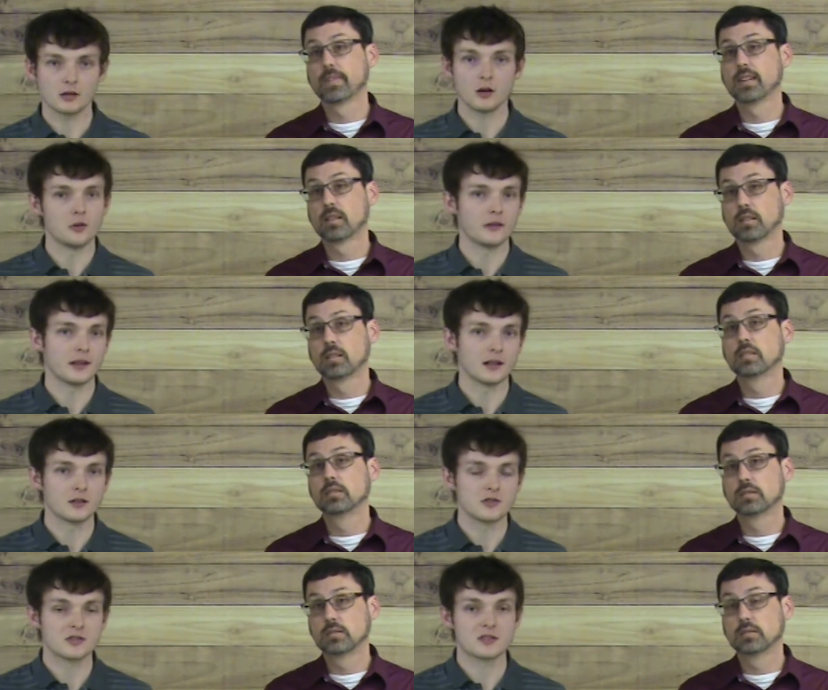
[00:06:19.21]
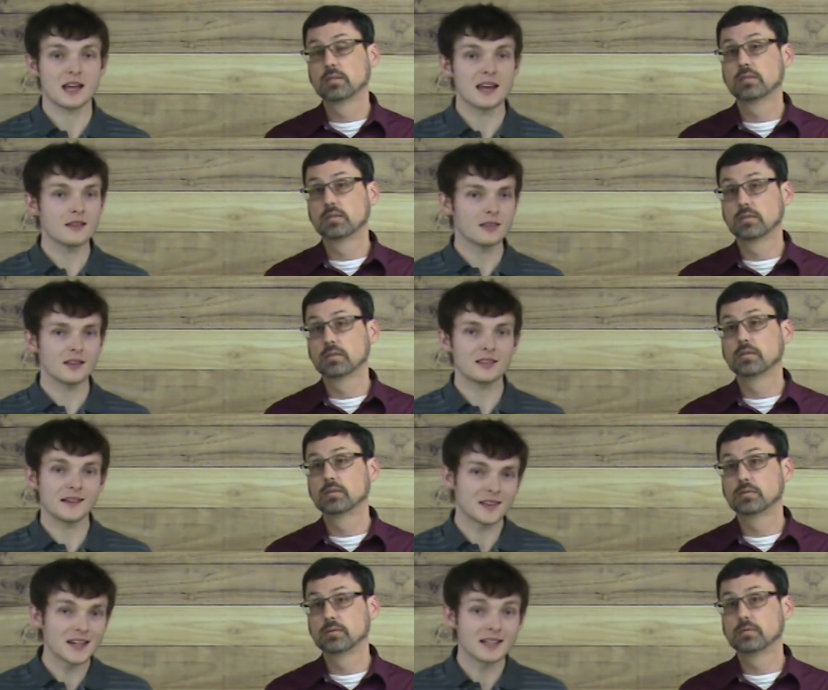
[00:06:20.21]
Speaker 1: clothing, just anything
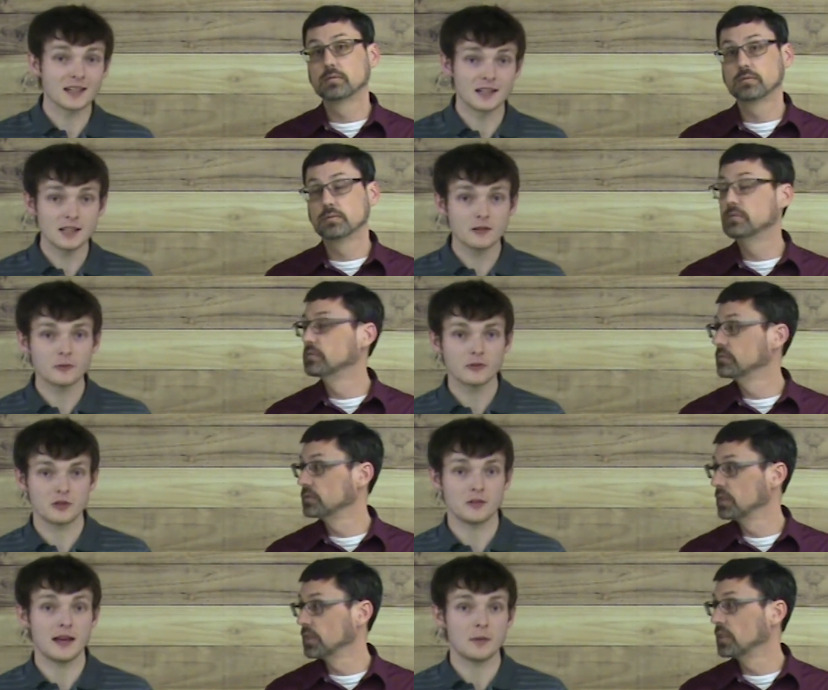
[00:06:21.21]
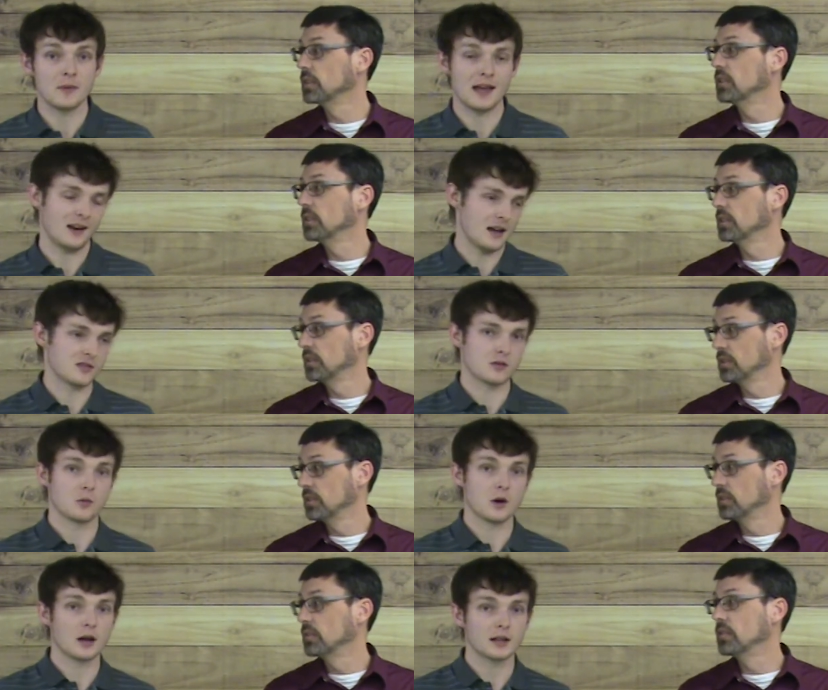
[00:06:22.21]
that they can give to that man as
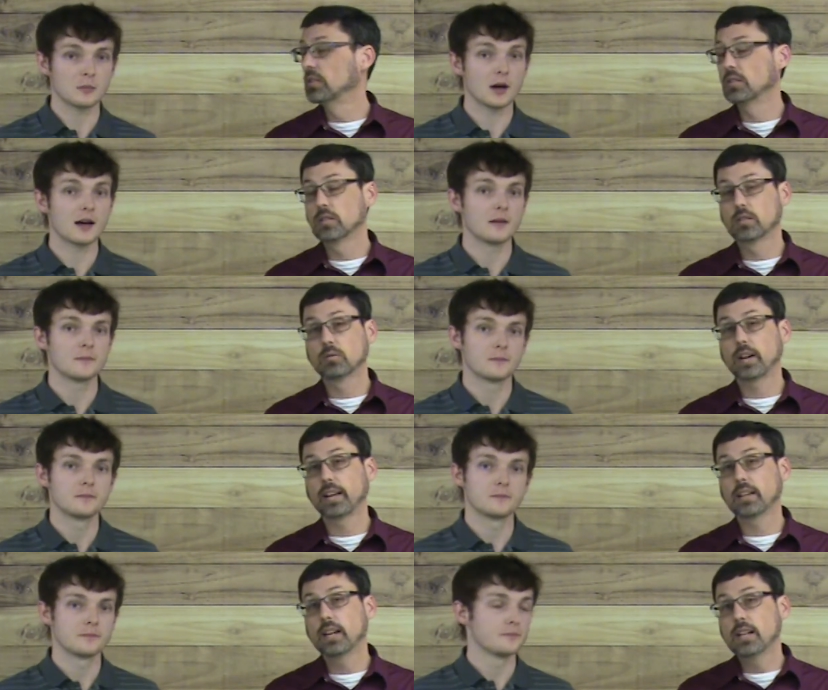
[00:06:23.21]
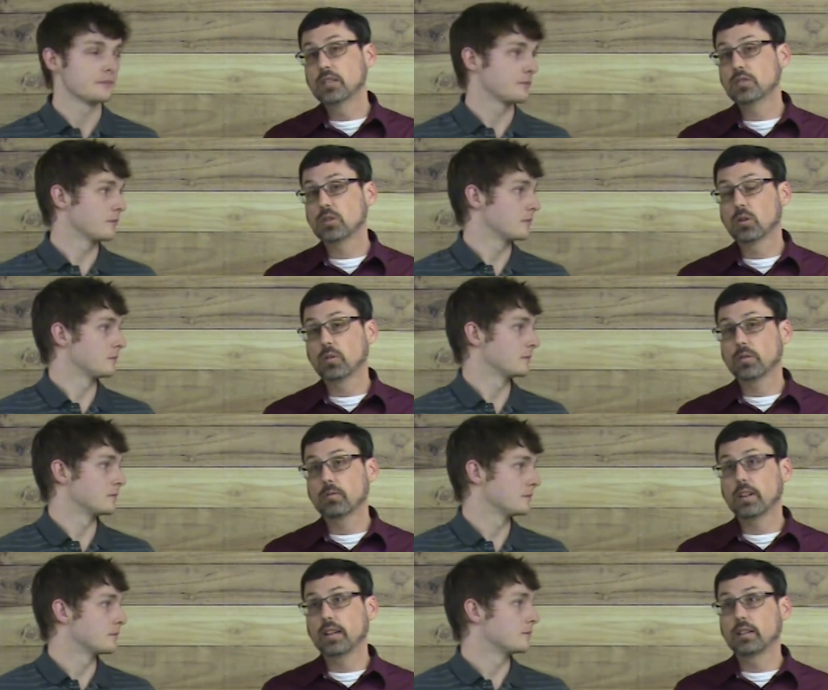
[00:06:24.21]
they're walking by. Right. So
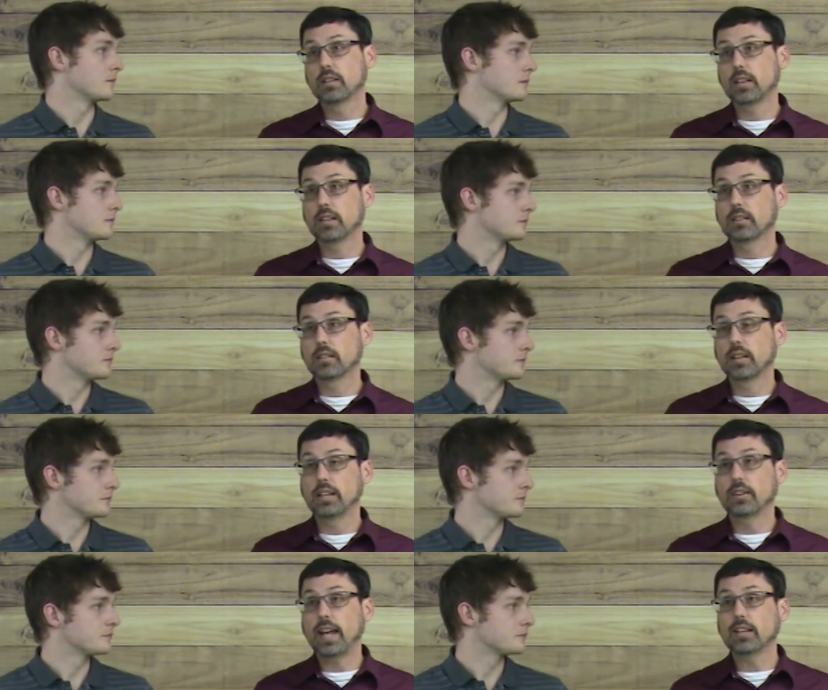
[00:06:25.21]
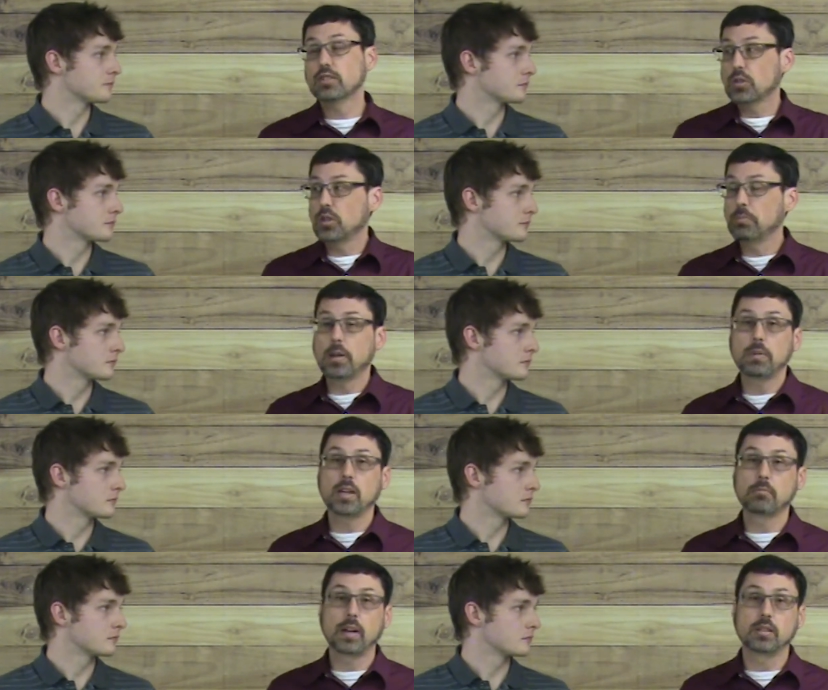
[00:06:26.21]
Speaker 2: in in that so you maybe
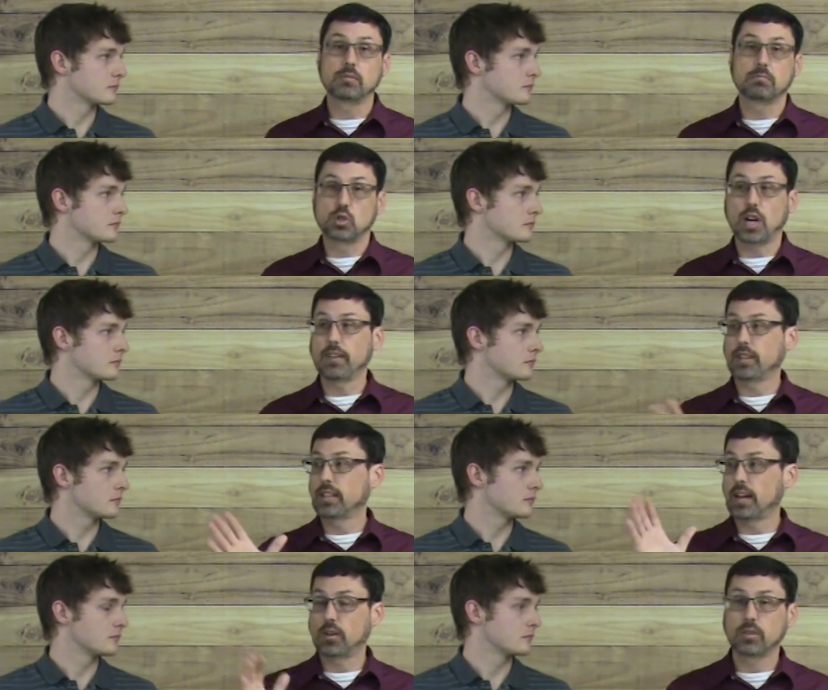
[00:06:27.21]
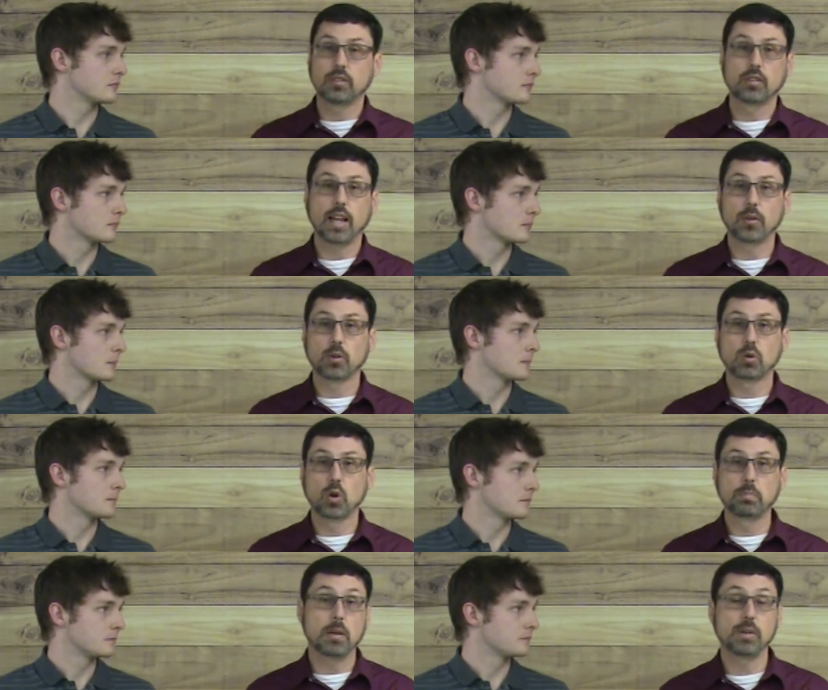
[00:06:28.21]
have been driving down down the
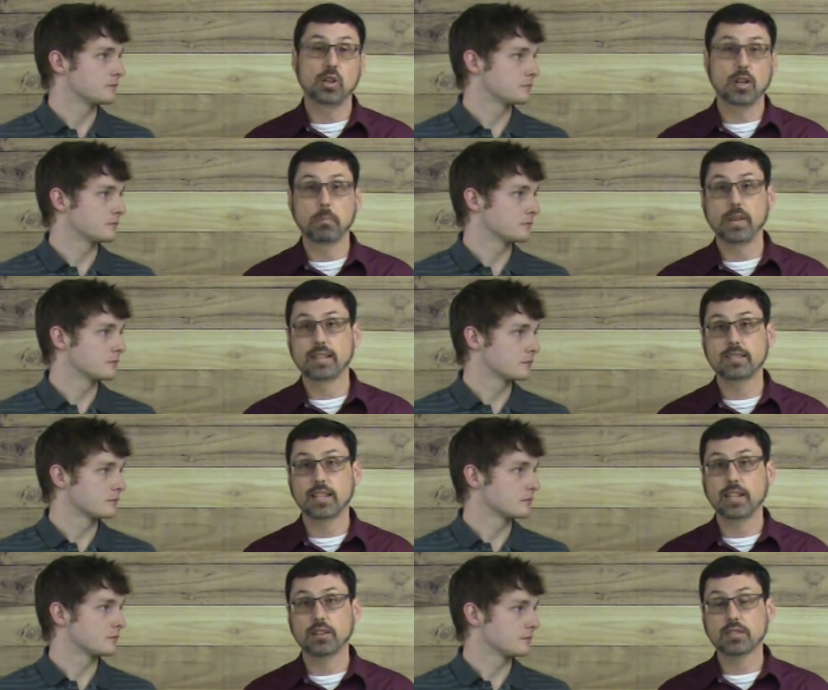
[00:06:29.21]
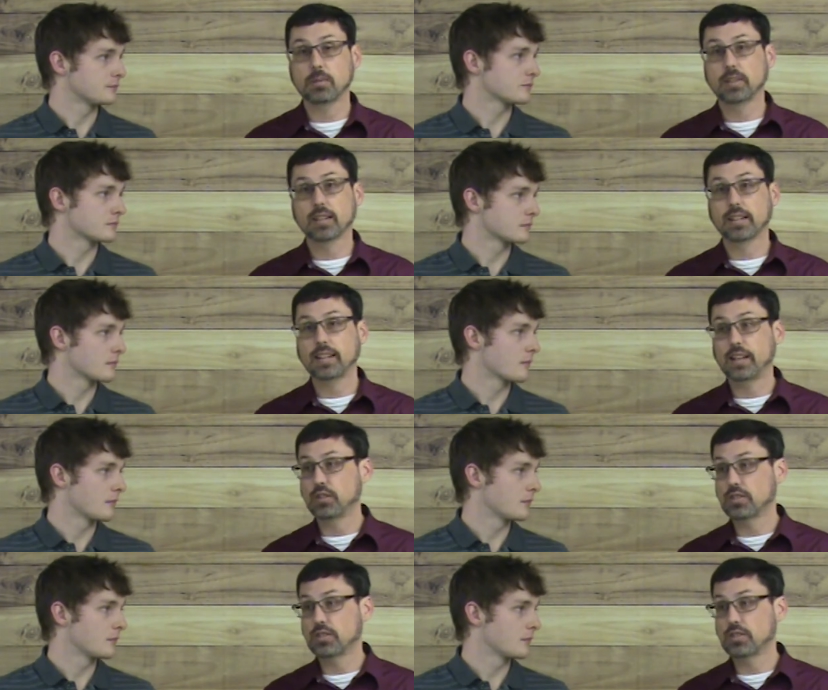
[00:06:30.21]
road maybe you're in a big city or something like that and